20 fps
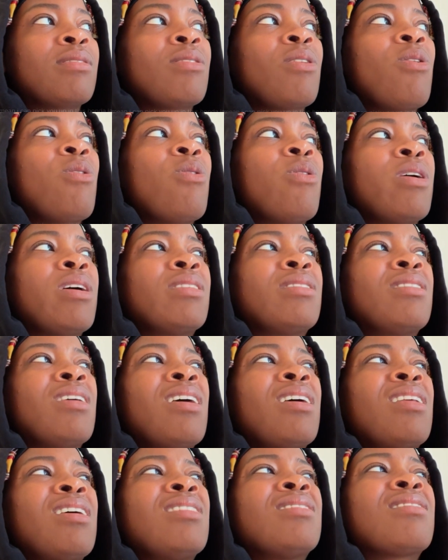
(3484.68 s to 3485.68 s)
So it,
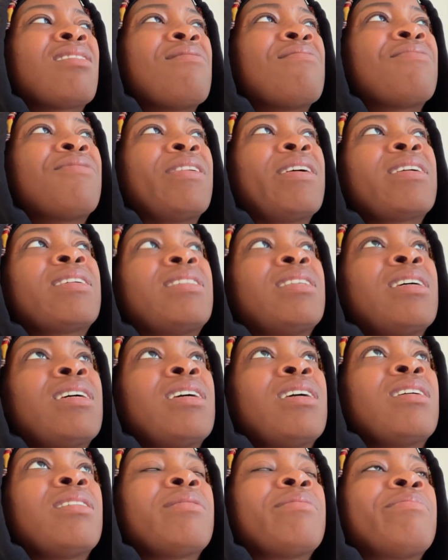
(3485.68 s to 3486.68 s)
it is
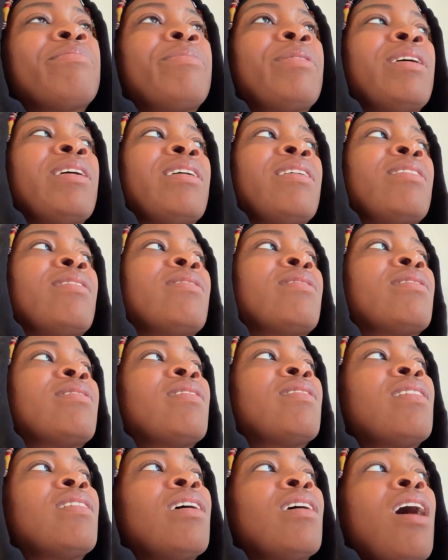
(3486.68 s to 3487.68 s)
conflicting, but
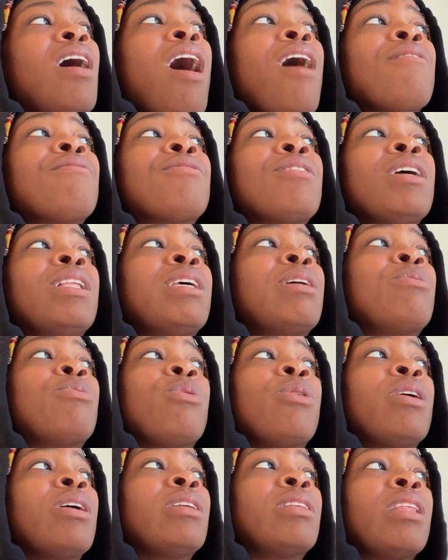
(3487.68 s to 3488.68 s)
I really
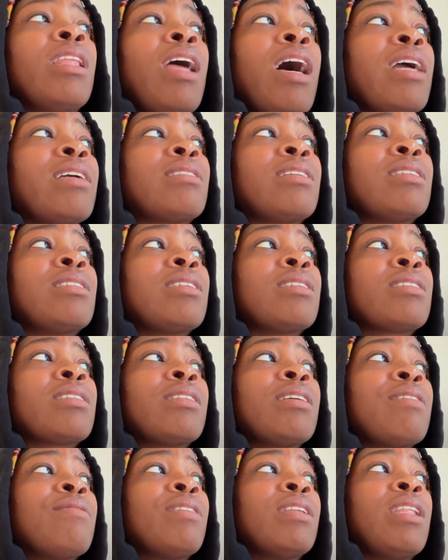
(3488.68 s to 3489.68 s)
would like to
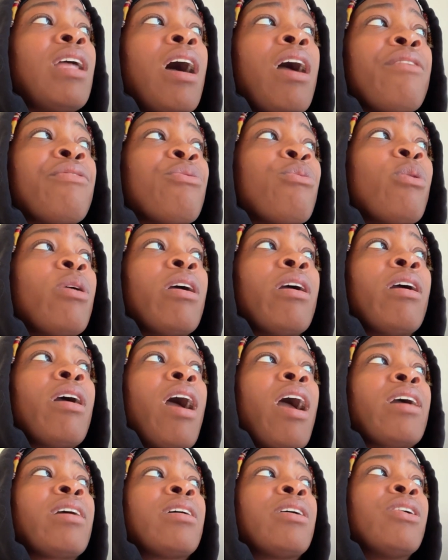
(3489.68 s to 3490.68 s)
just live a life where
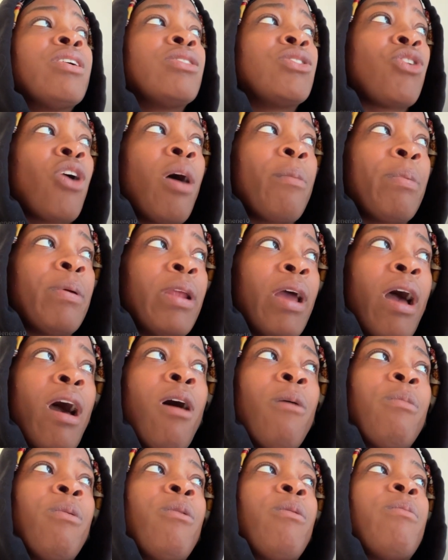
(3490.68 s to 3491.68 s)
I could drop an
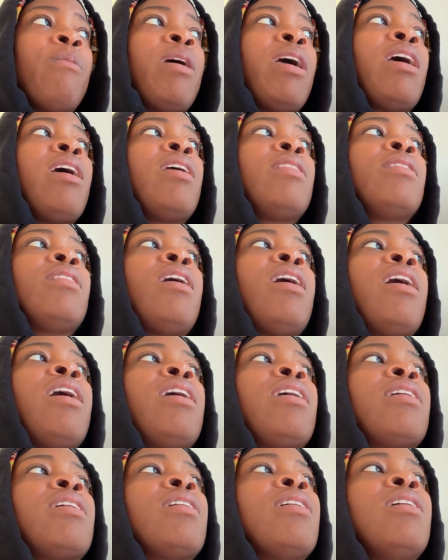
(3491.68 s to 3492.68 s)
album and
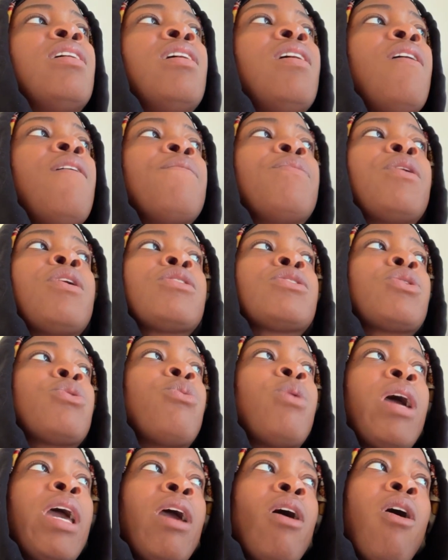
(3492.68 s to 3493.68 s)
like there's a
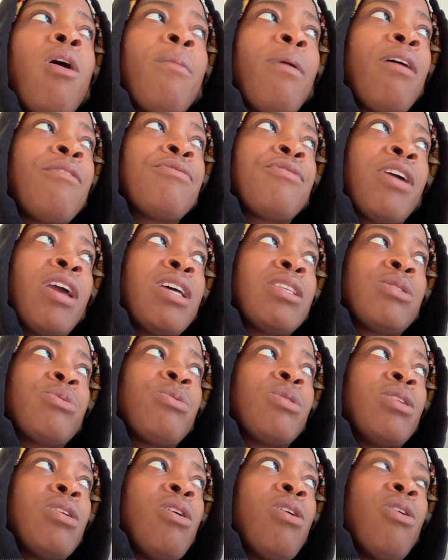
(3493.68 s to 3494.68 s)
way all my fans
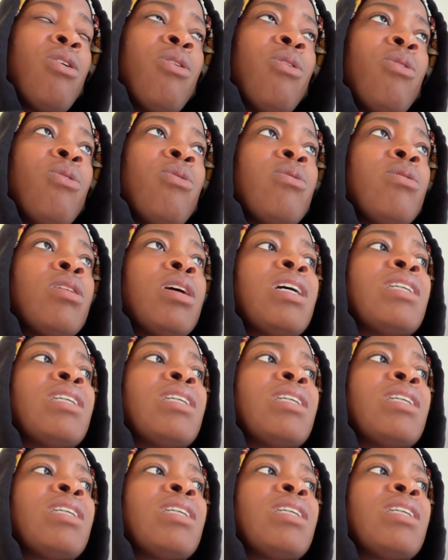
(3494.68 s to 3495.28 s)
would know.